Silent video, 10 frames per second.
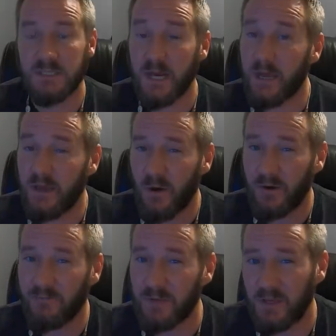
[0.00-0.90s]
Today
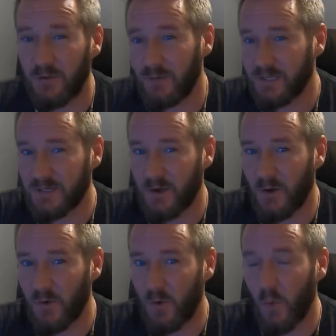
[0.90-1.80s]
on Everything You Need to
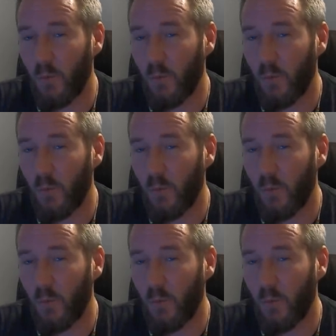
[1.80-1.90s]
Know,